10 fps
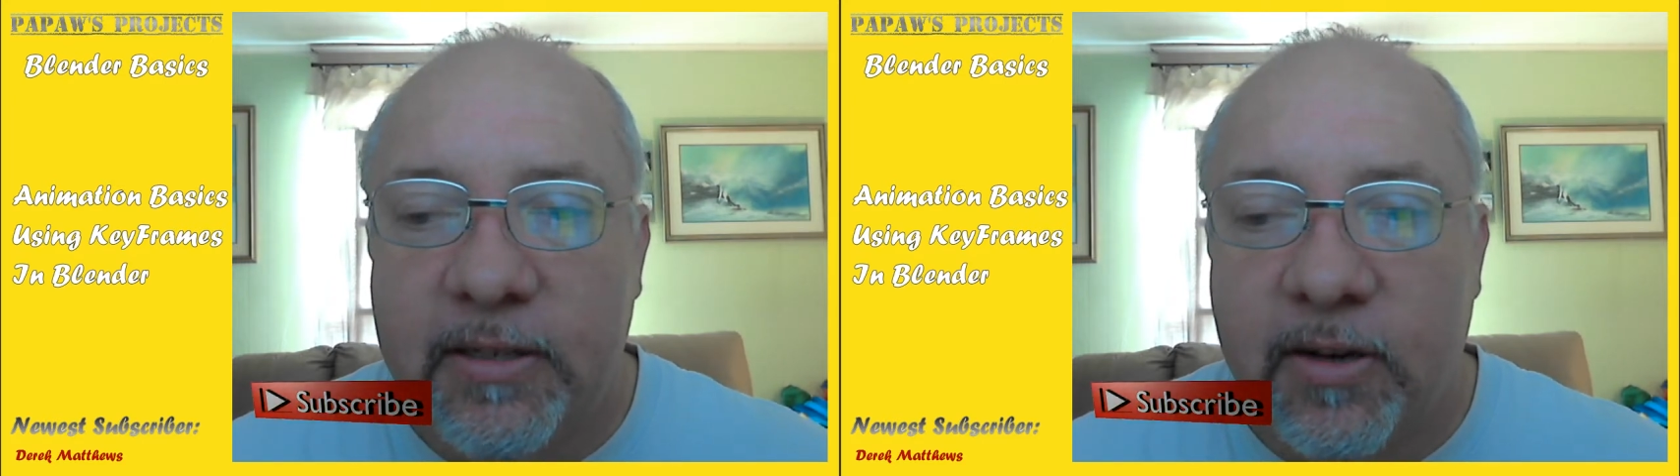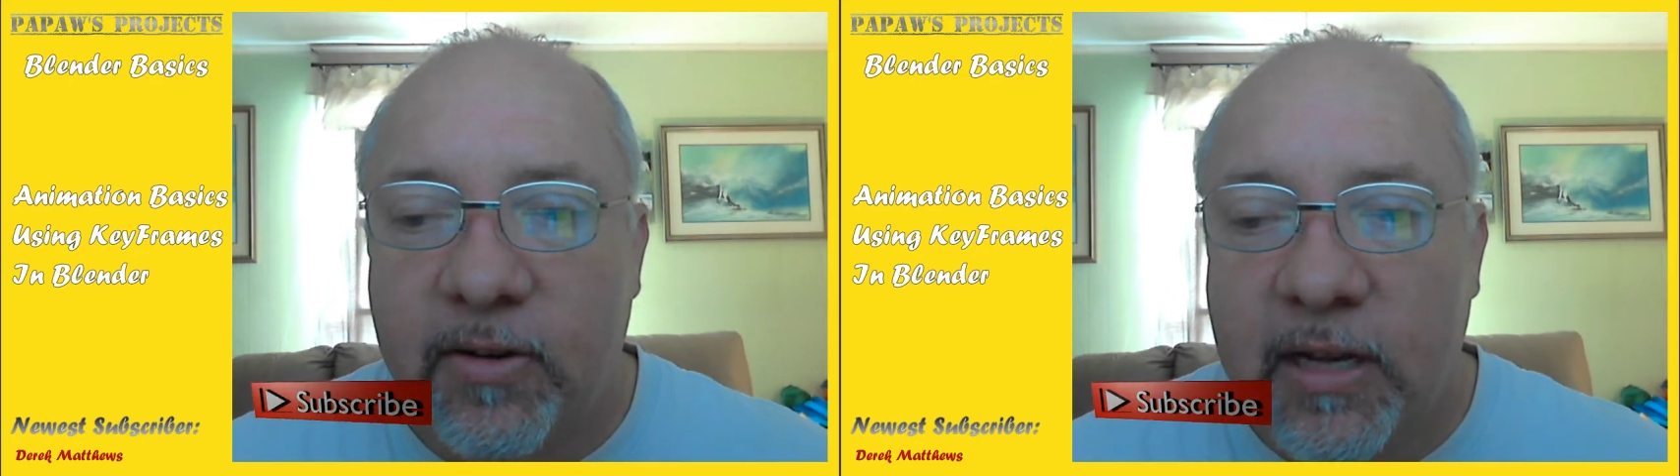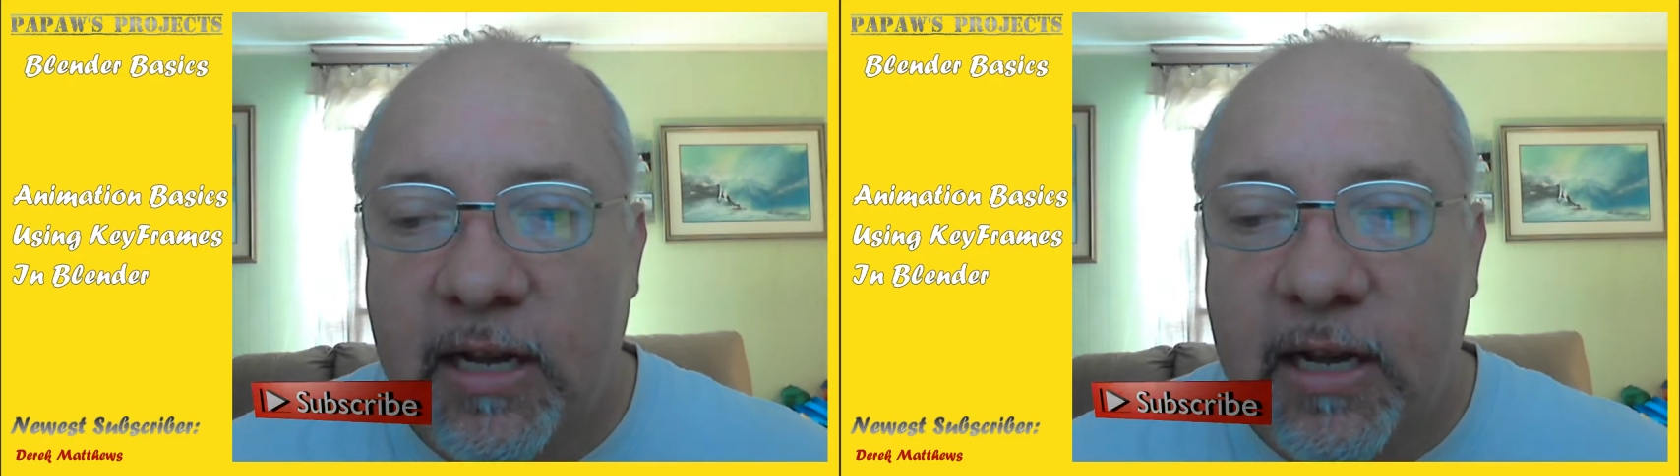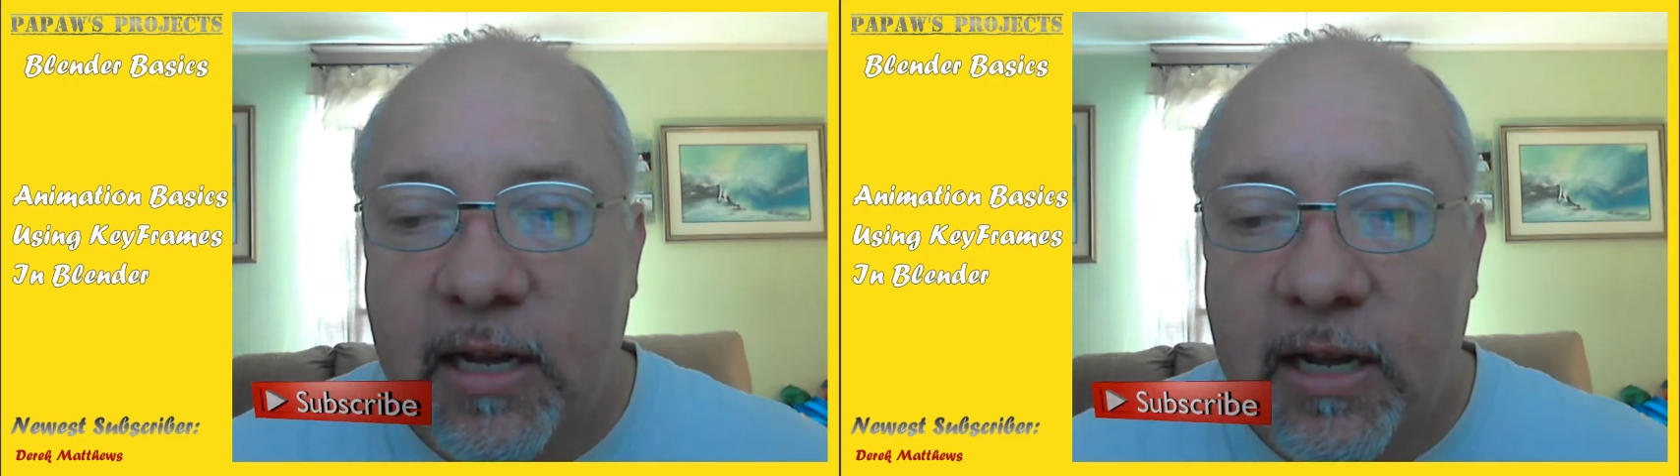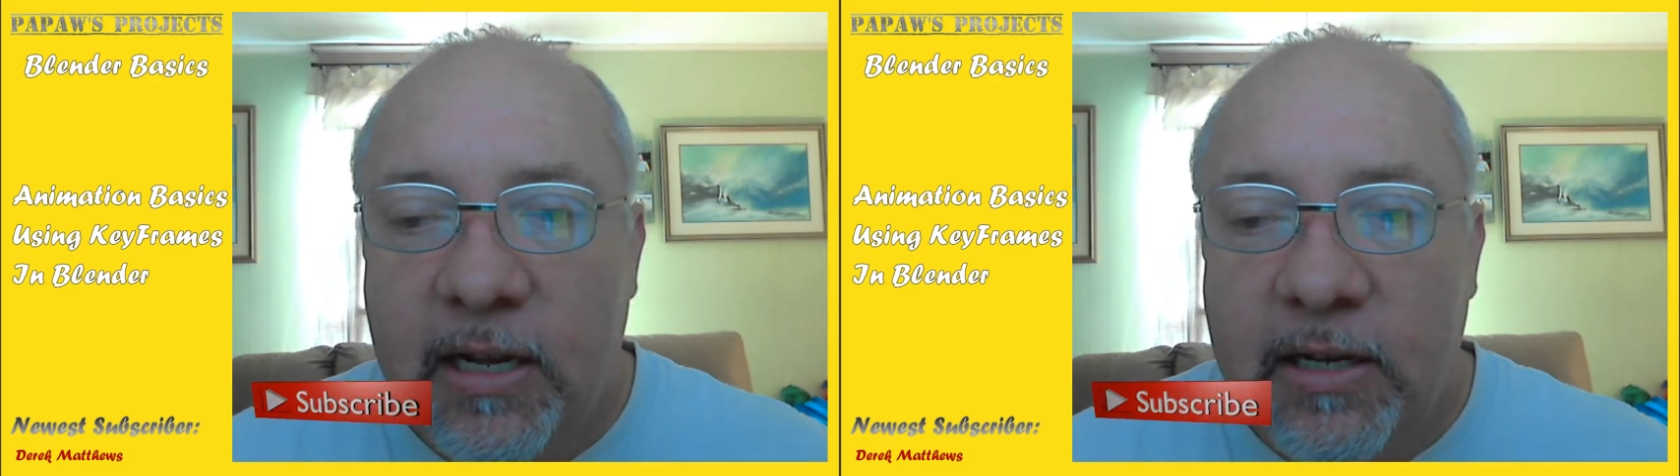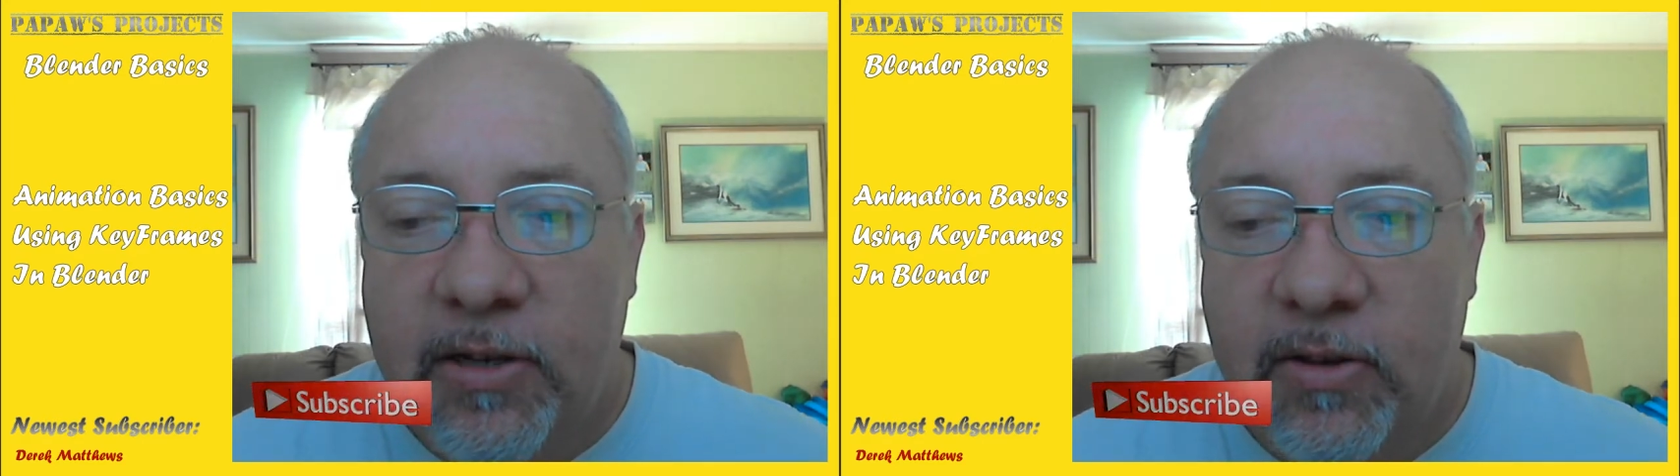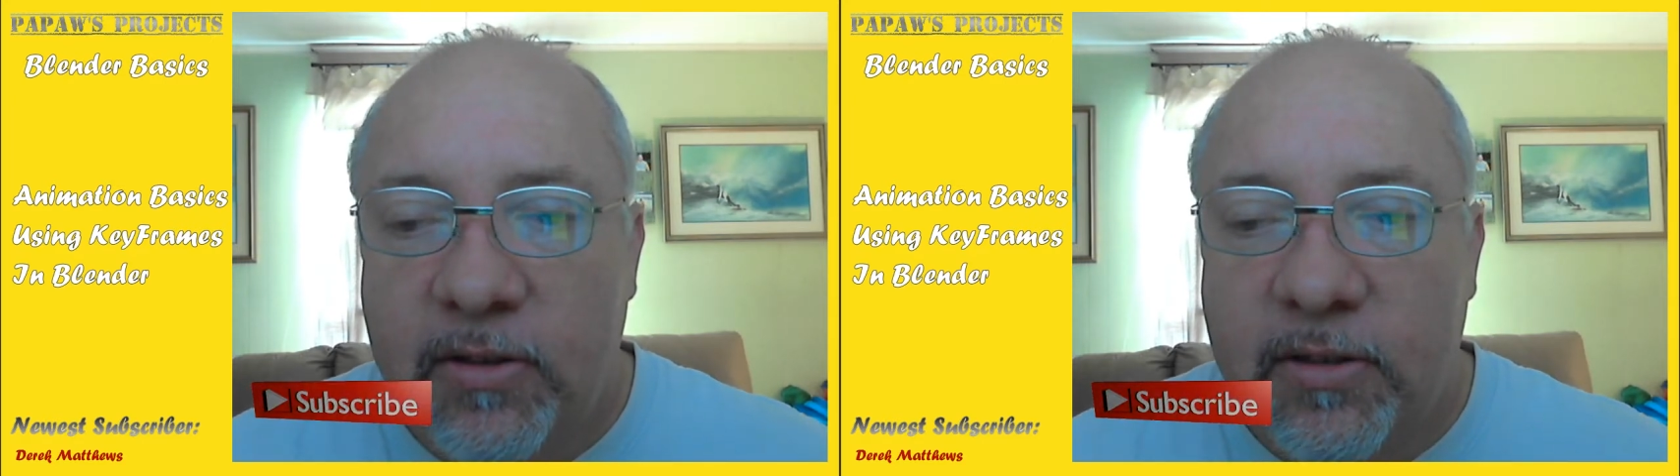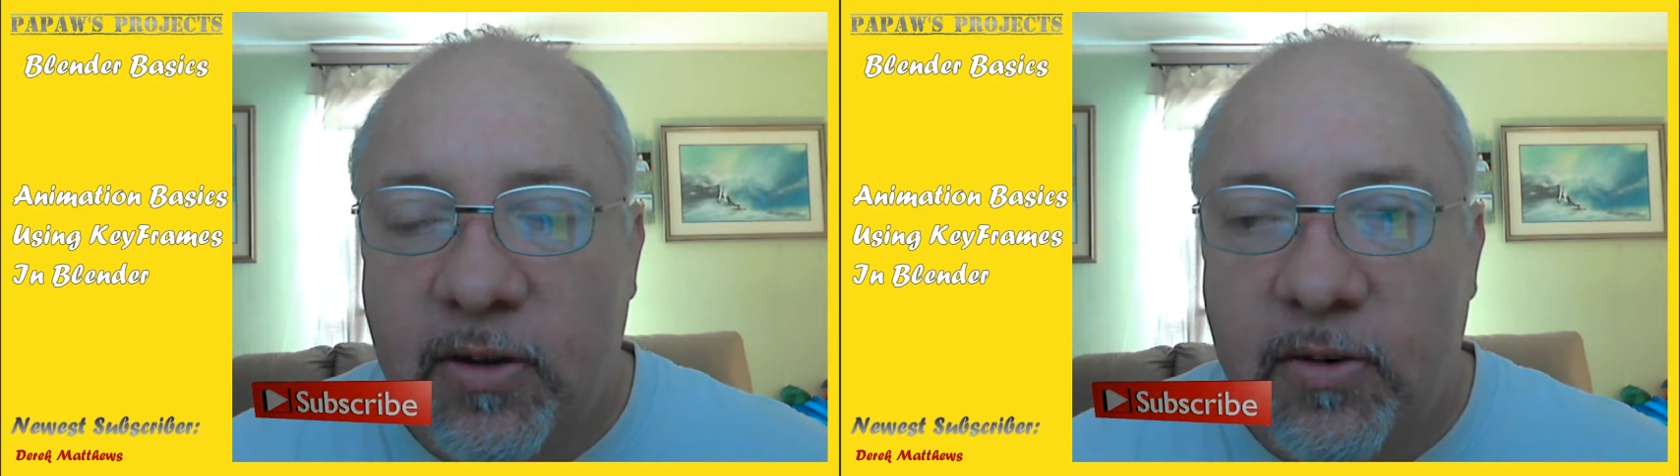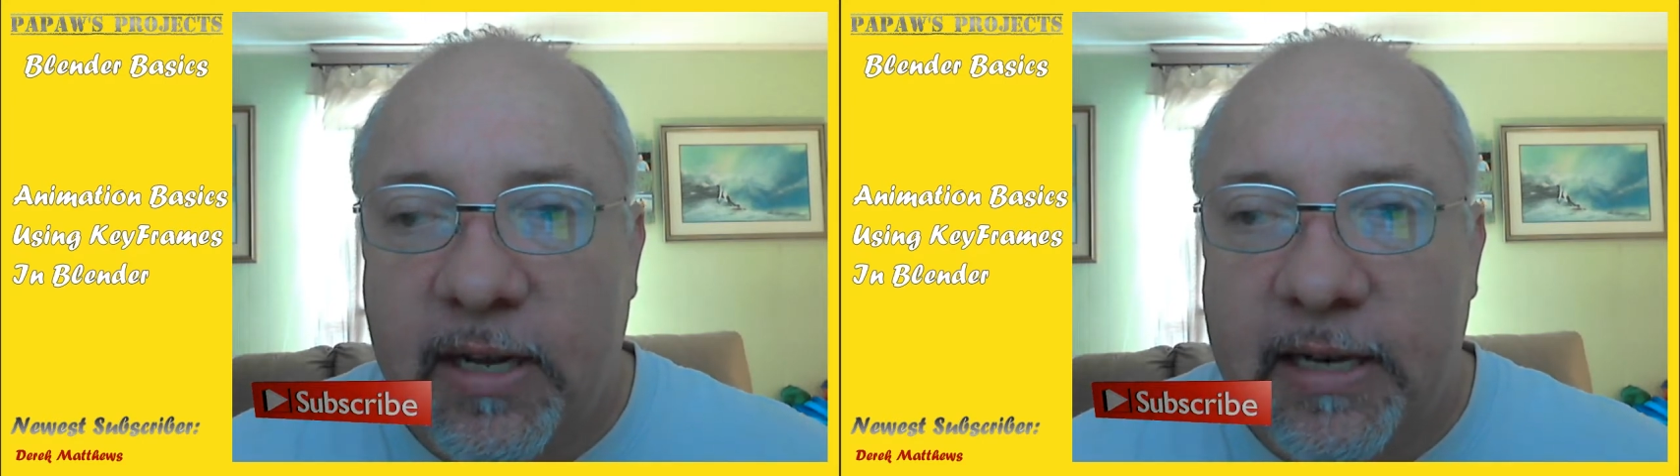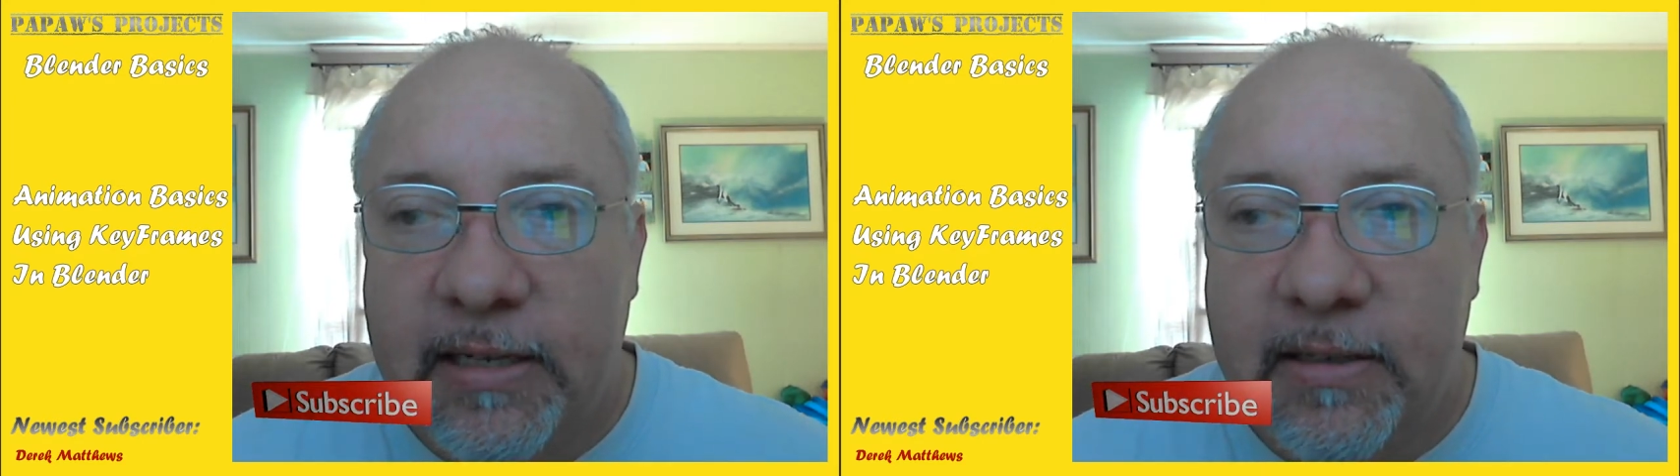So don't
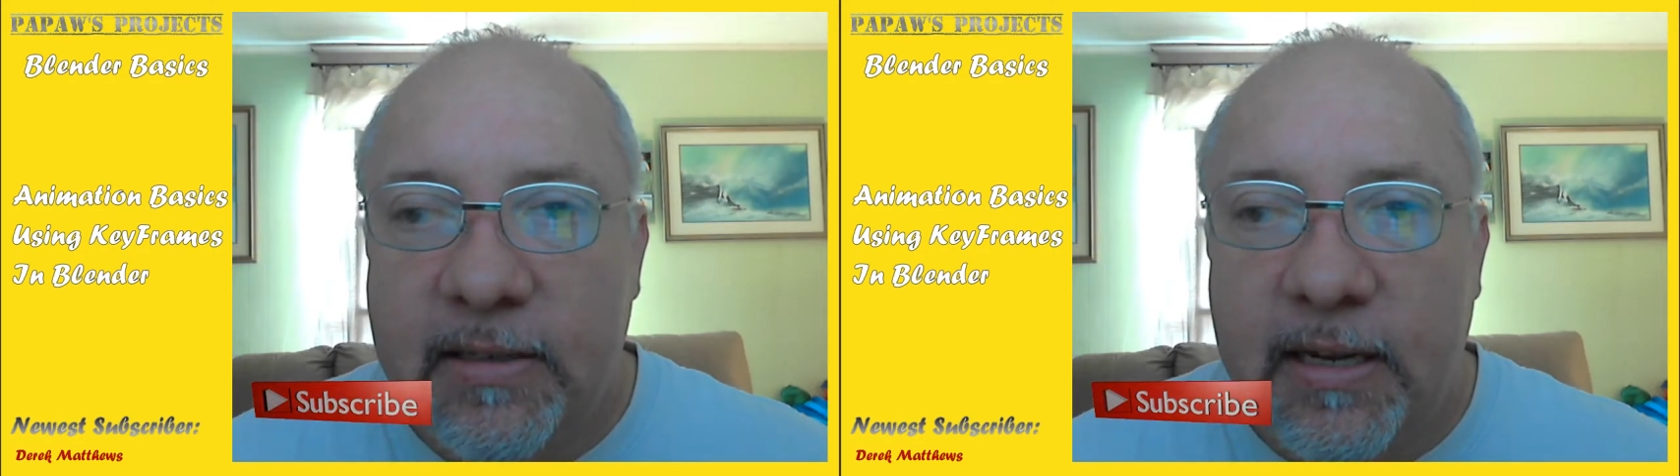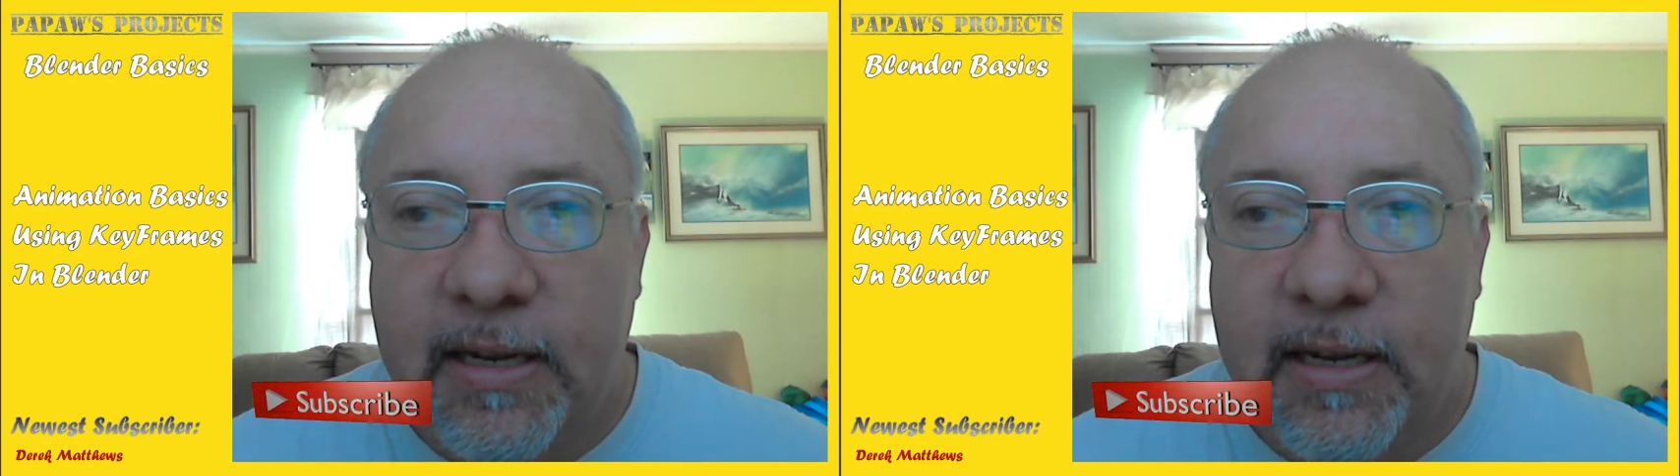let it